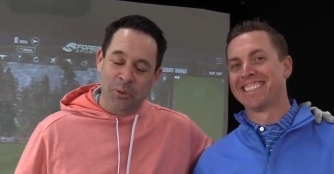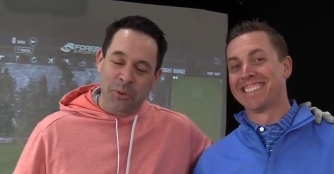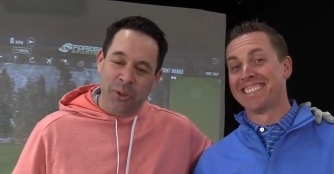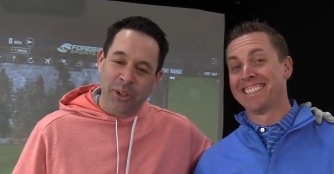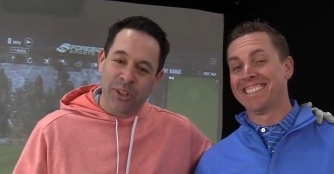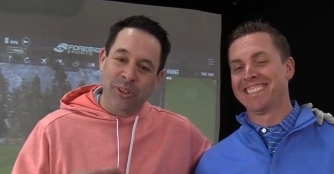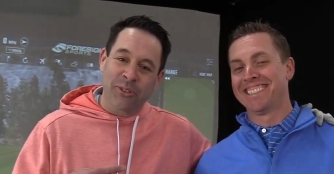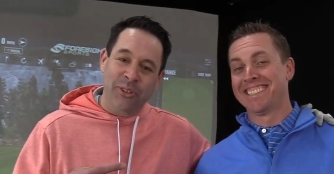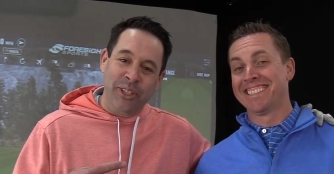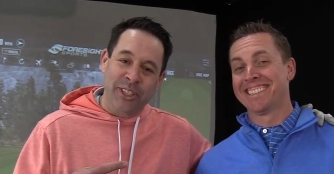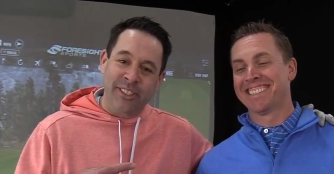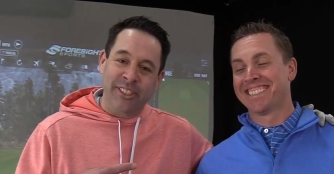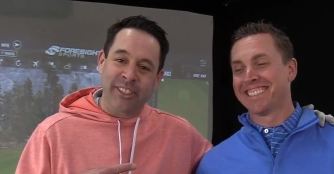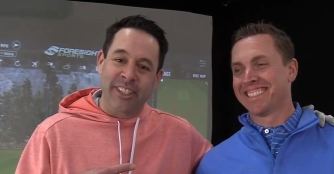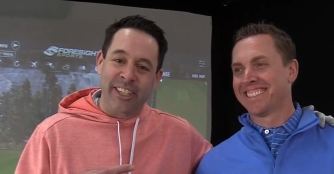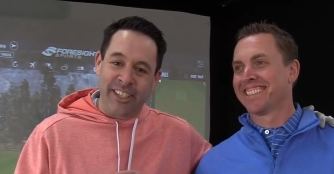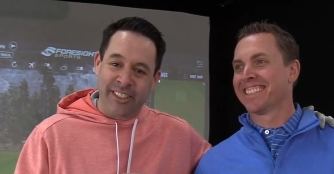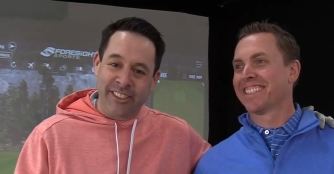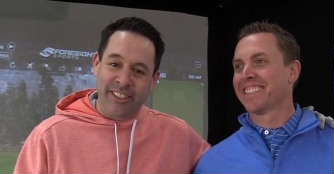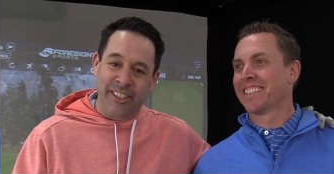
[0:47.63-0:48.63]
Speaker 1: one of the
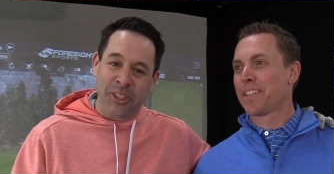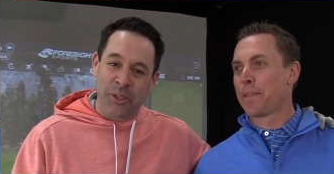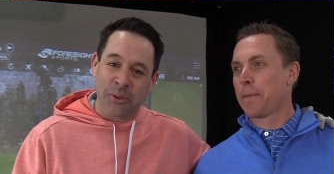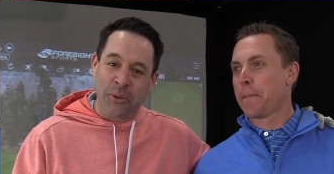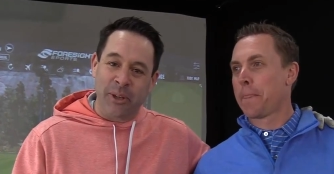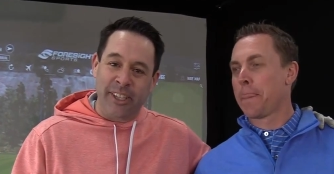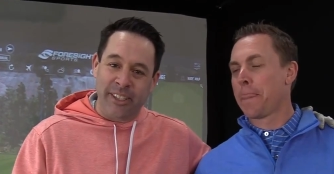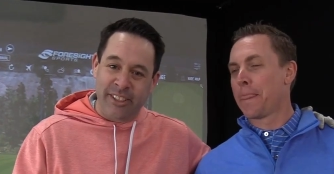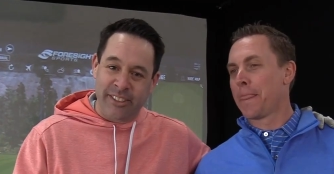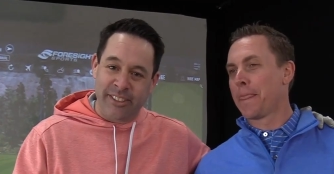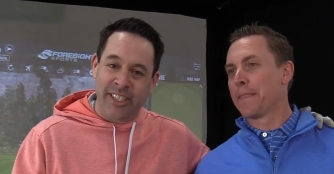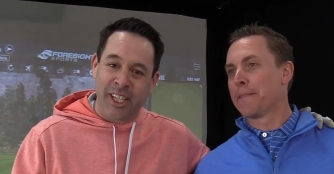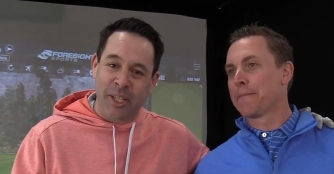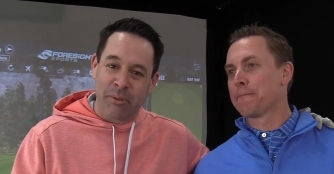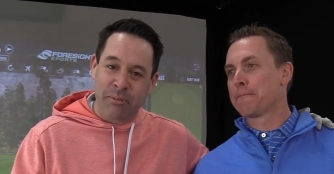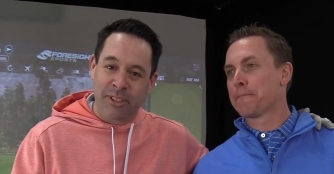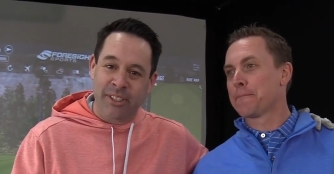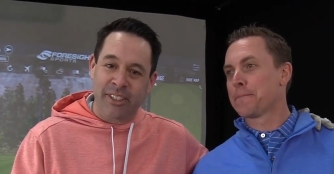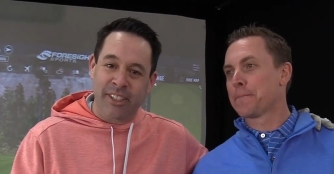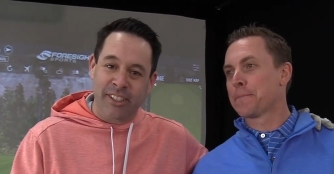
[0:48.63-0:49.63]
reasons I can tell you why his
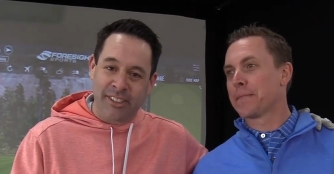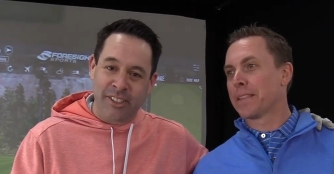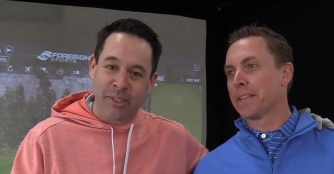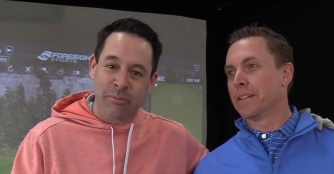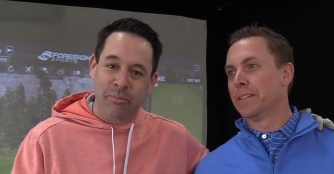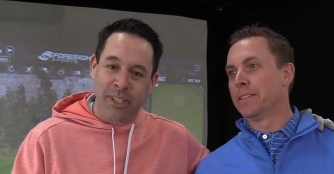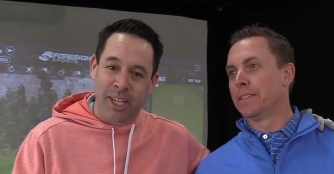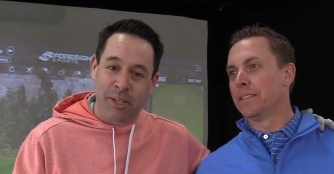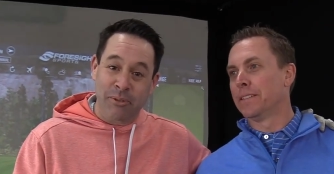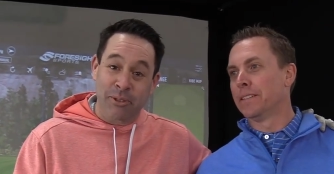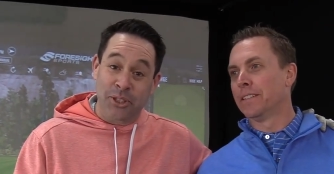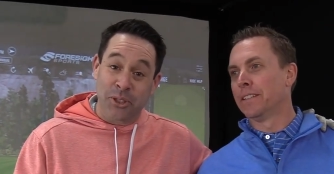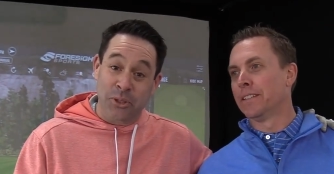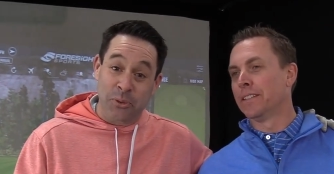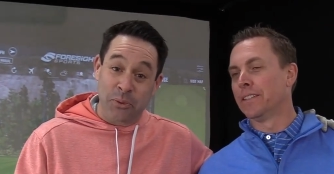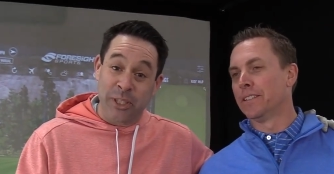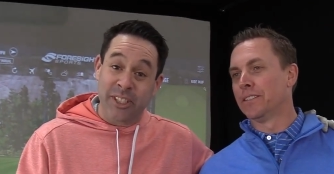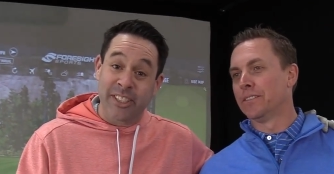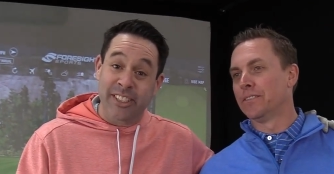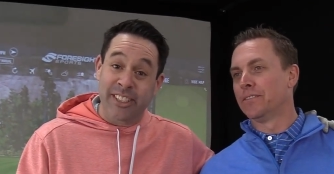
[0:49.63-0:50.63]
games suck sometimes
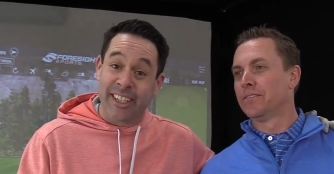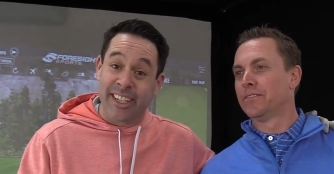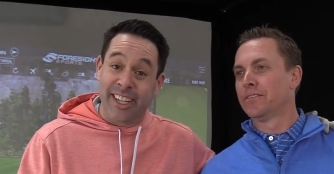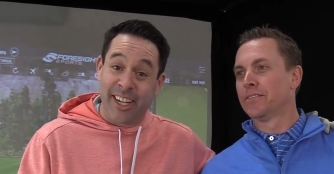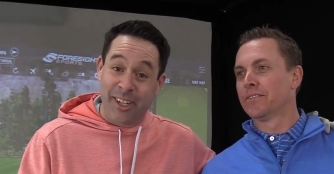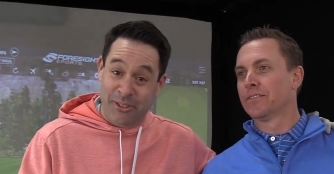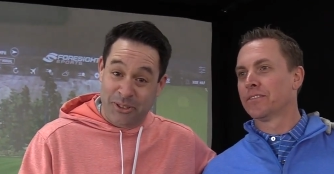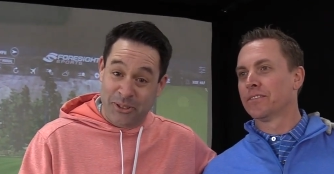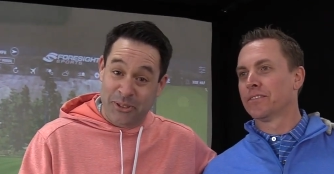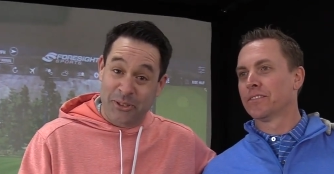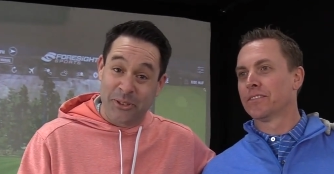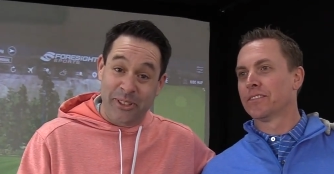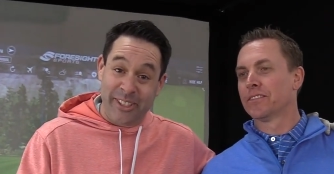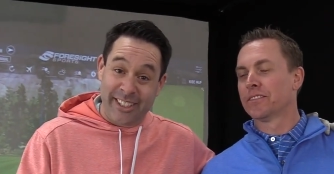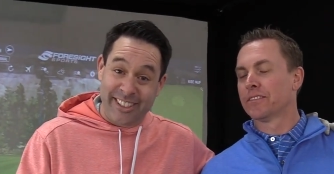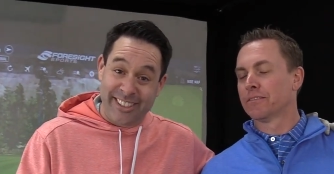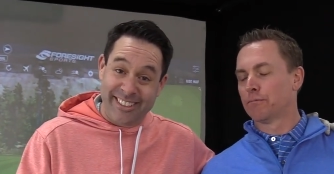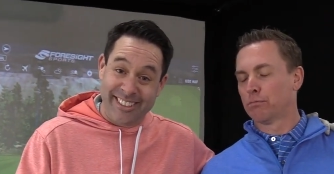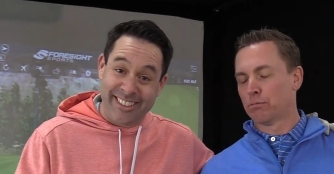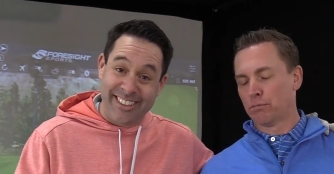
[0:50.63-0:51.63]
because we stay out too
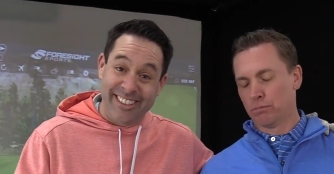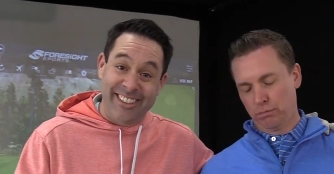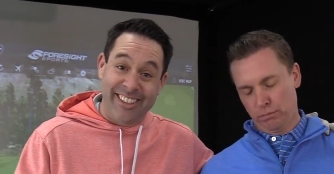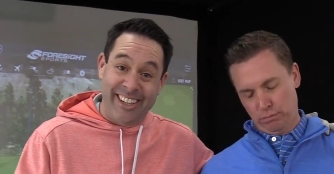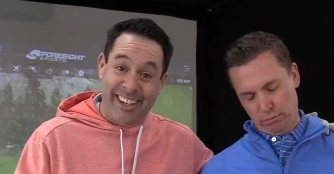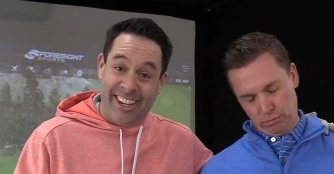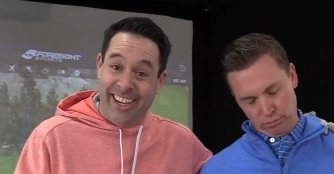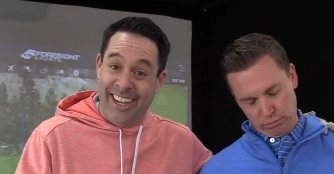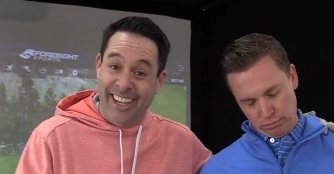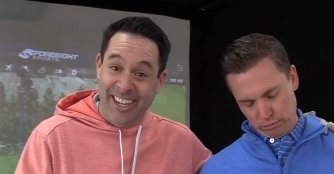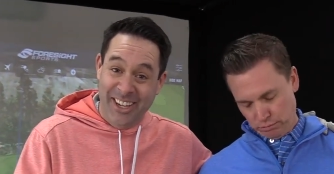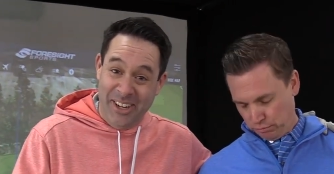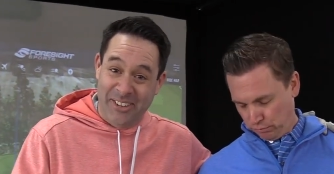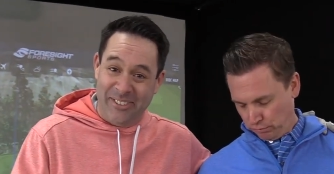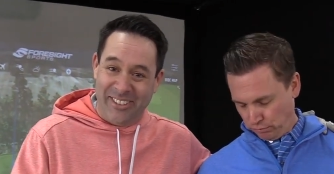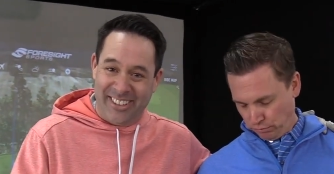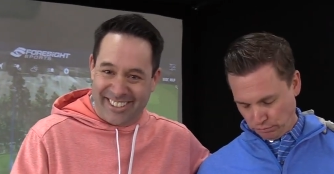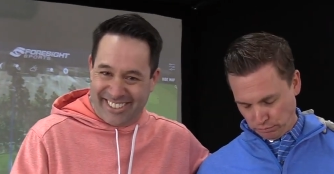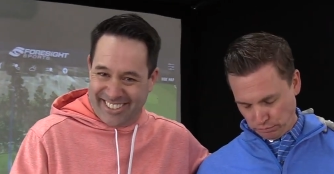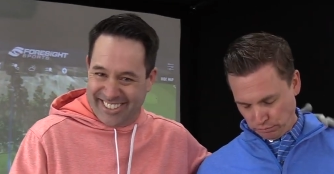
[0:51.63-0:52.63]
late and
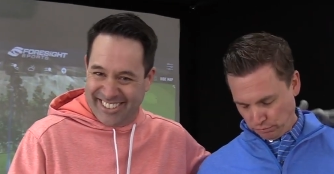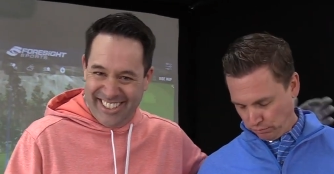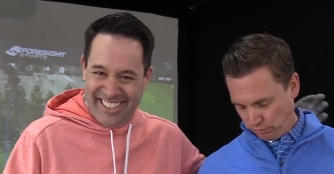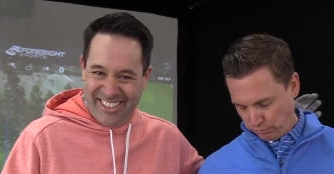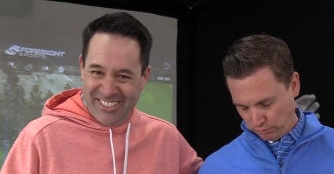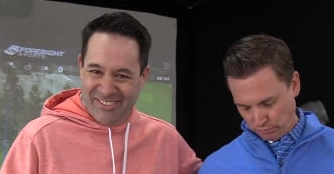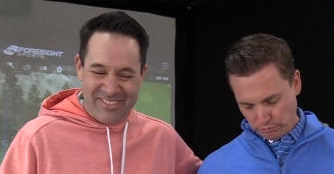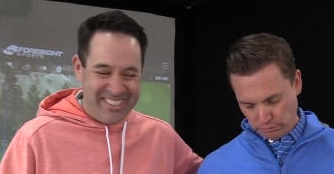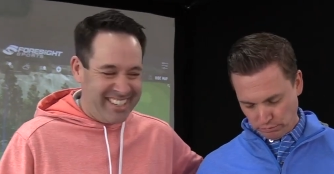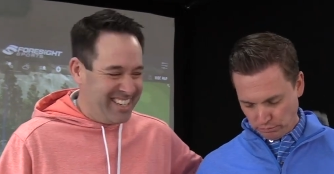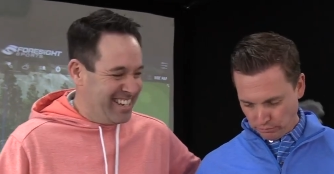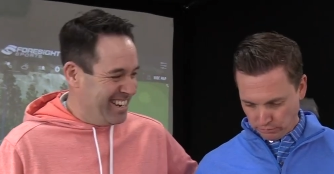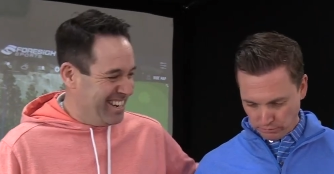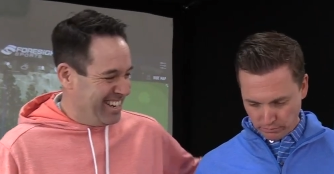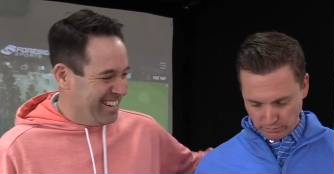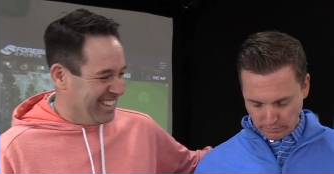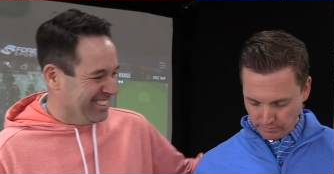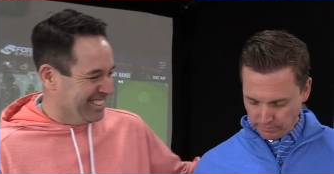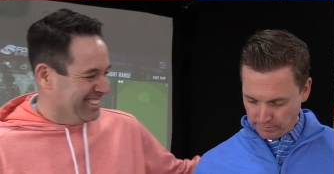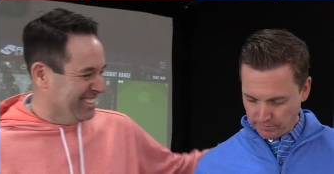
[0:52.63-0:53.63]
hangovers,
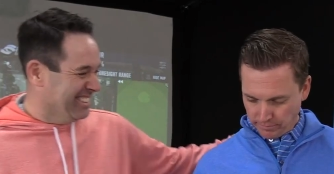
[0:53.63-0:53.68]
man,